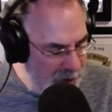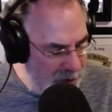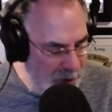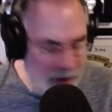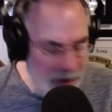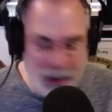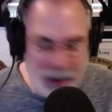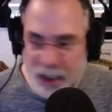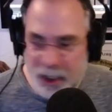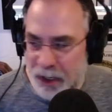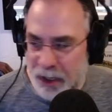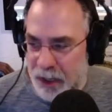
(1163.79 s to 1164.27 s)

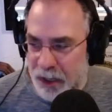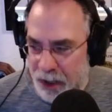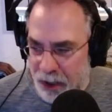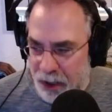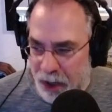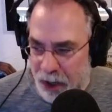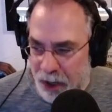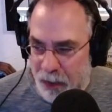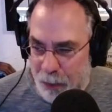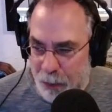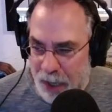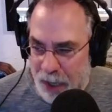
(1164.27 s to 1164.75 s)

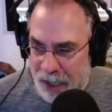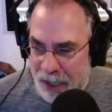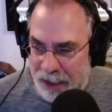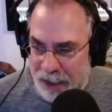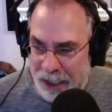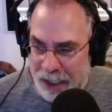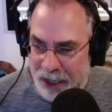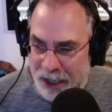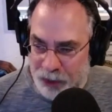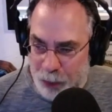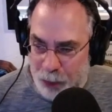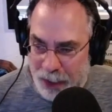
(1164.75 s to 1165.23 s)
another
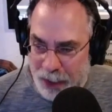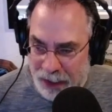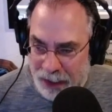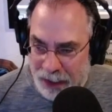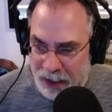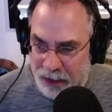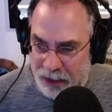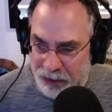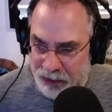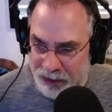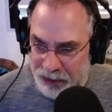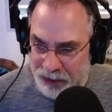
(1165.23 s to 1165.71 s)
podcast when I
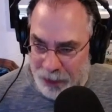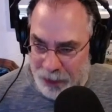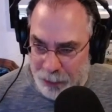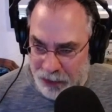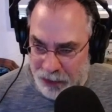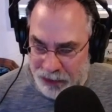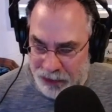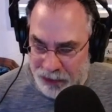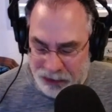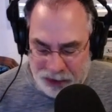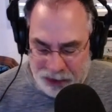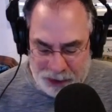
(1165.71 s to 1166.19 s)
get into some
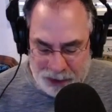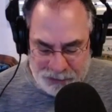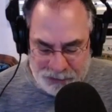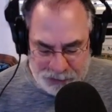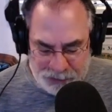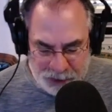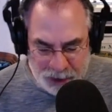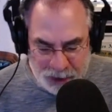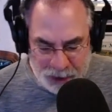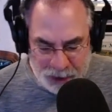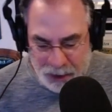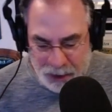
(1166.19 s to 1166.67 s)
of the
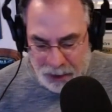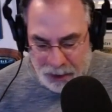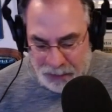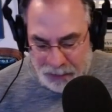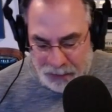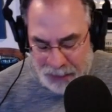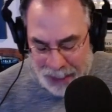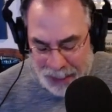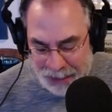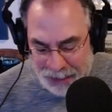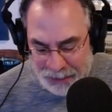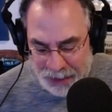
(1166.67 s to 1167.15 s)
stuff
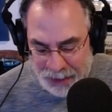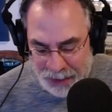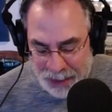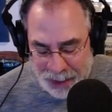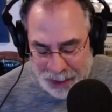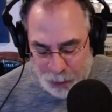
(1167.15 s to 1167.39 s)
that I did.